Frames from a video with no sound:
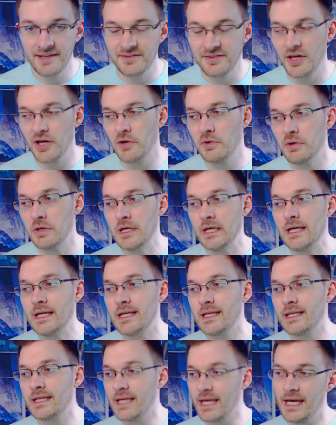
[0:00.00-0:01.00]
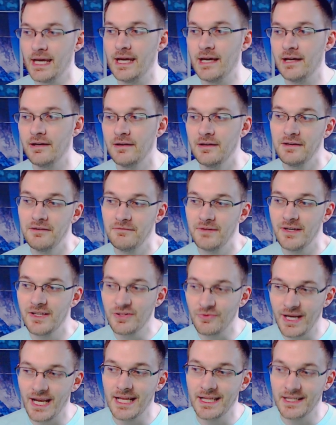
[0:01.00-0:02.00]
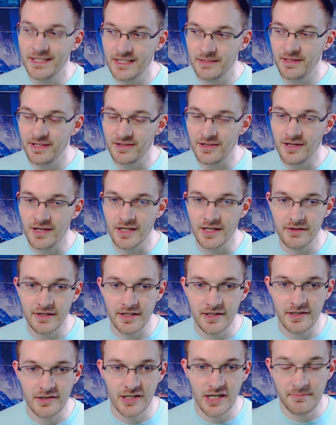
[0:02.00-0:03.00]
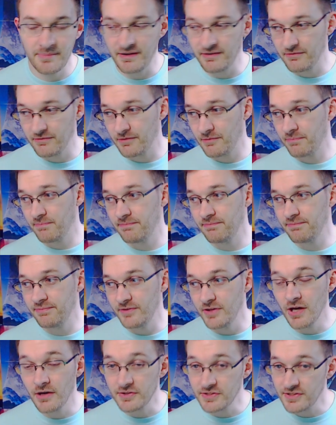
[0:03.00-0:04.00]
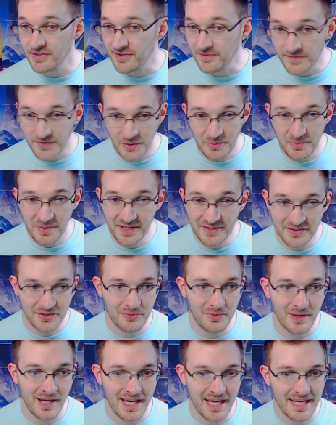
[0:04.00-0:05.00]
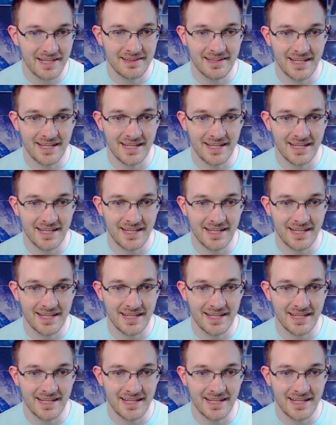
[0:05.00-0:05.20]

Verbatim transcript: So yeah, we have to wait a little bit longer on co-op, but we're you know, just a few months away.